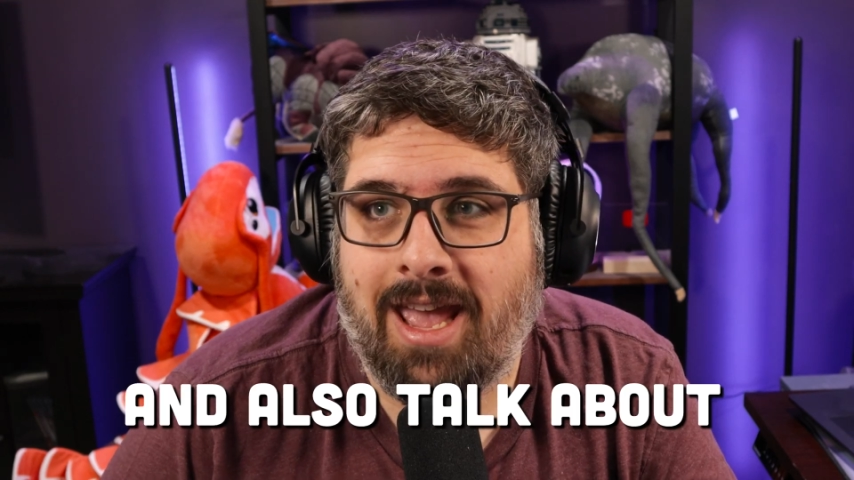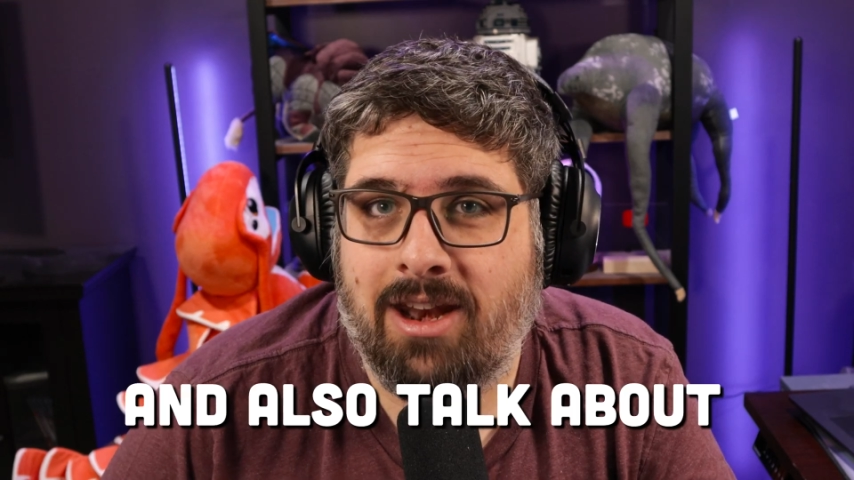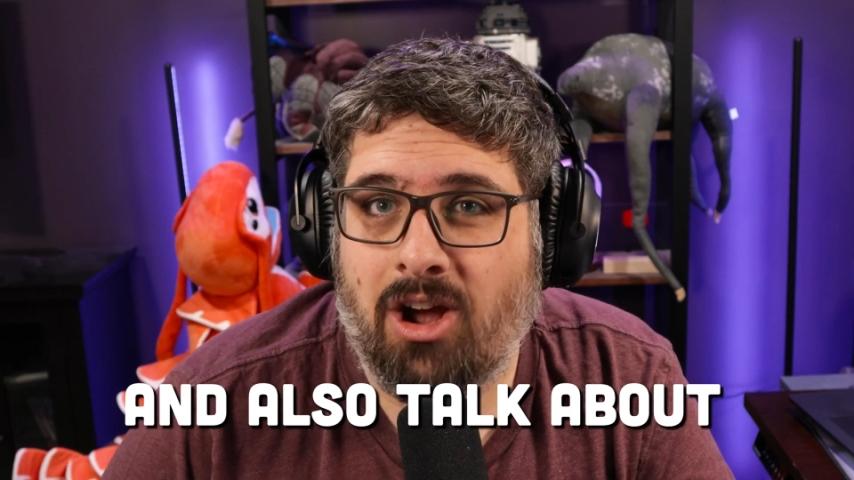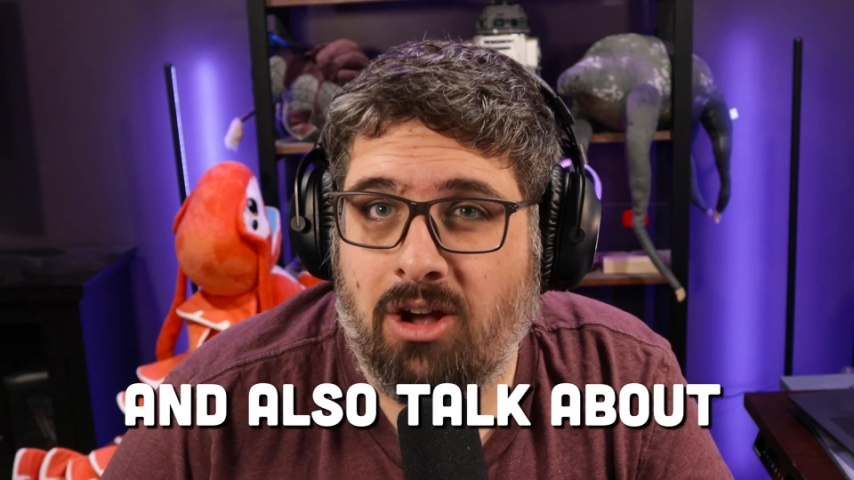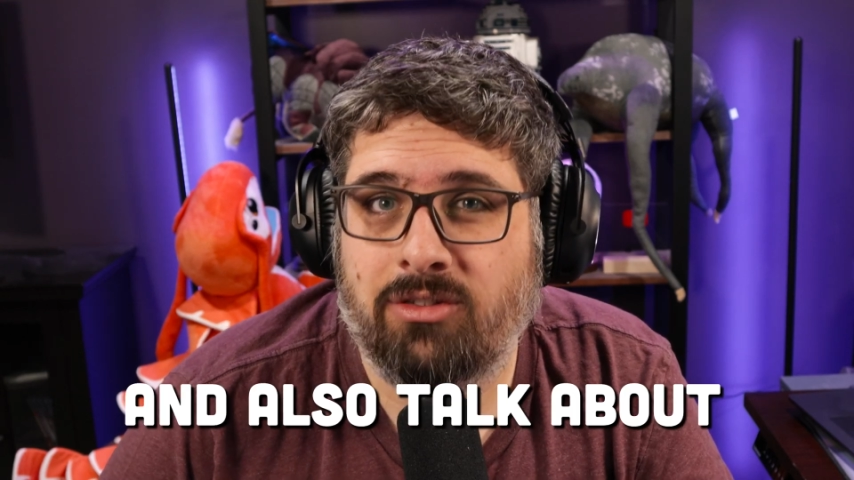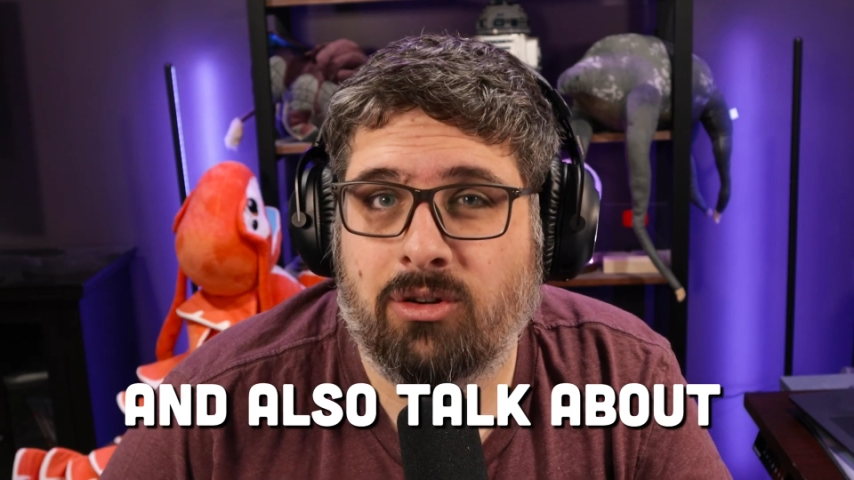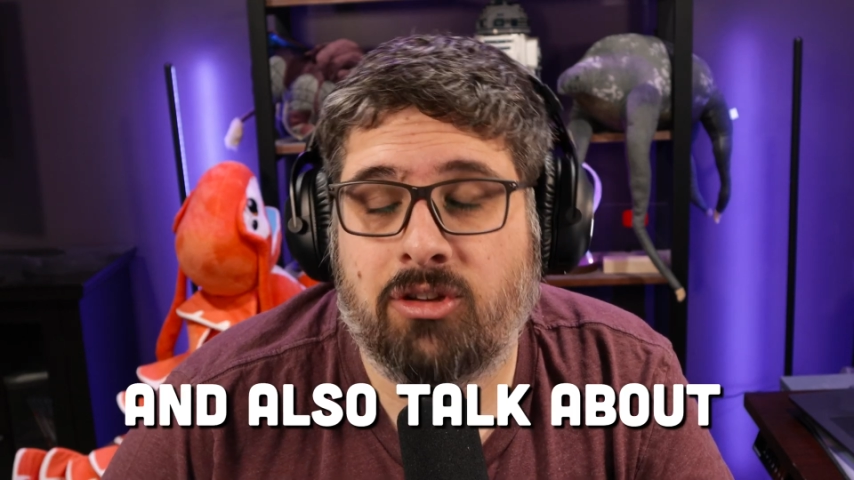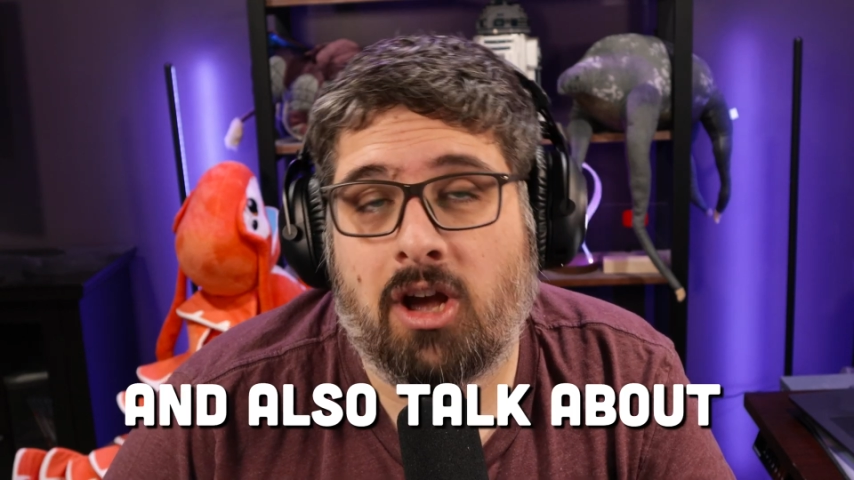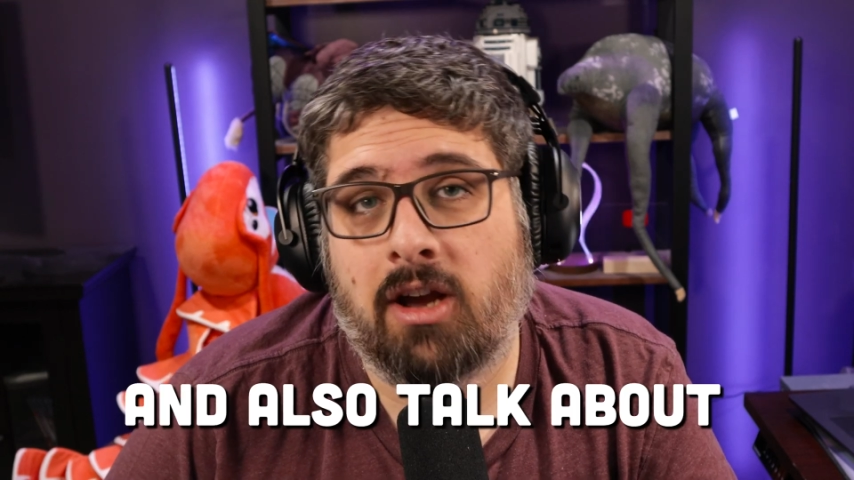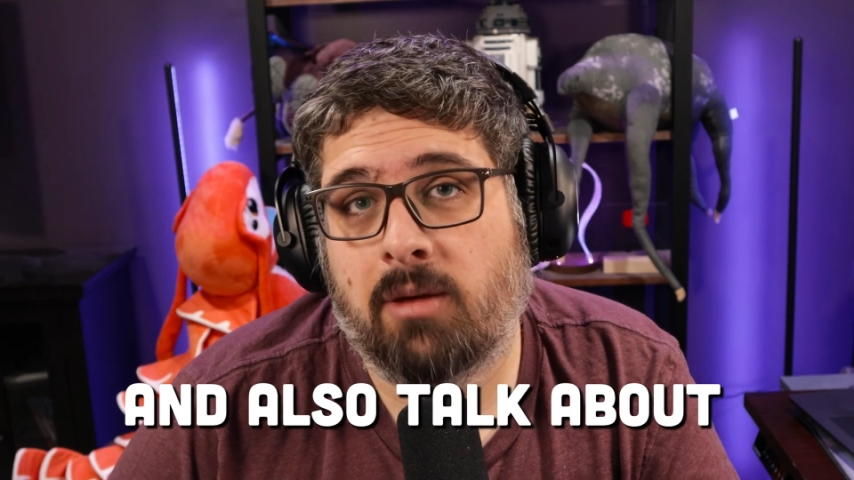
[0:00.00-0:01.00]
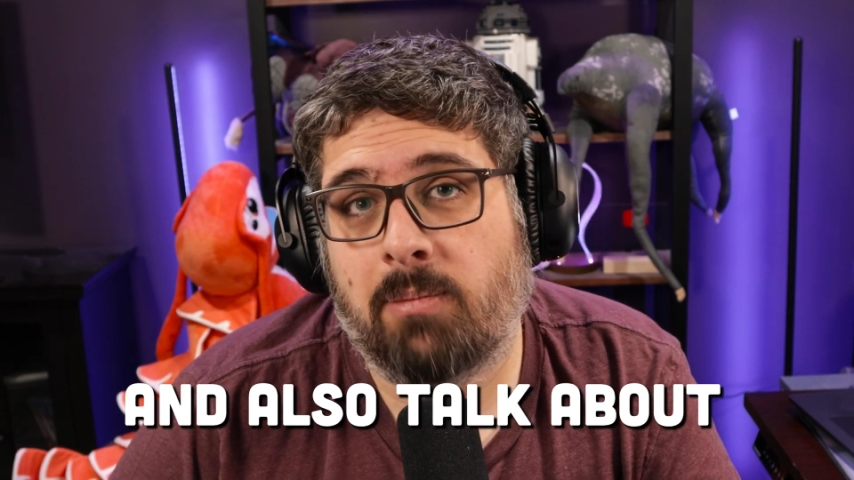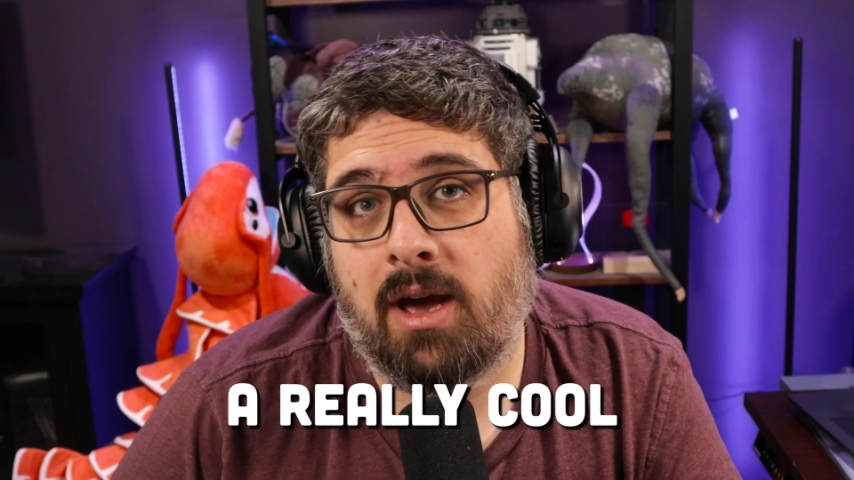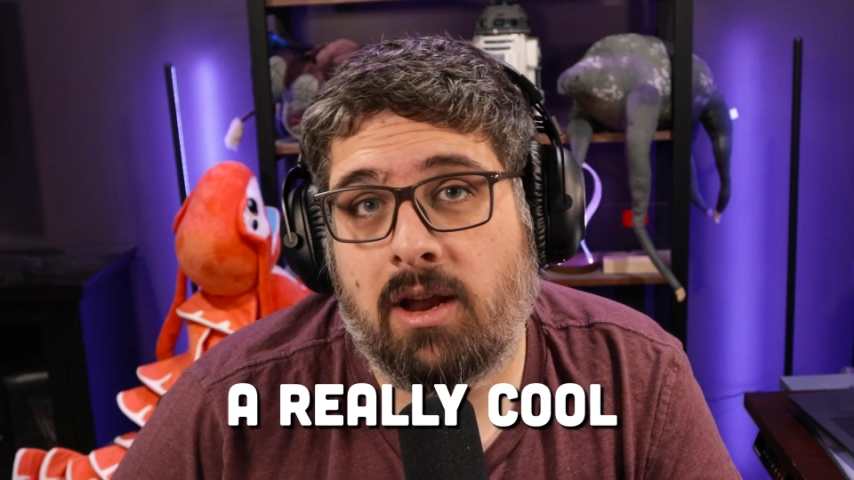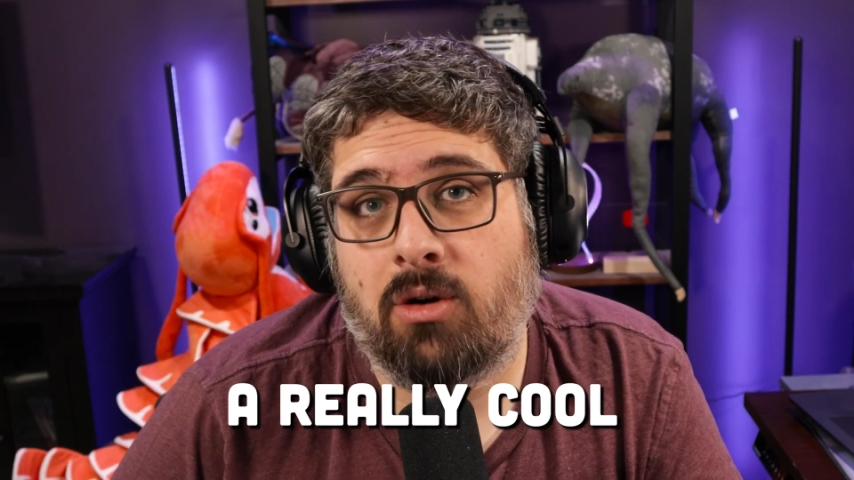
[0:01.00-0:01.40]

and also talk about a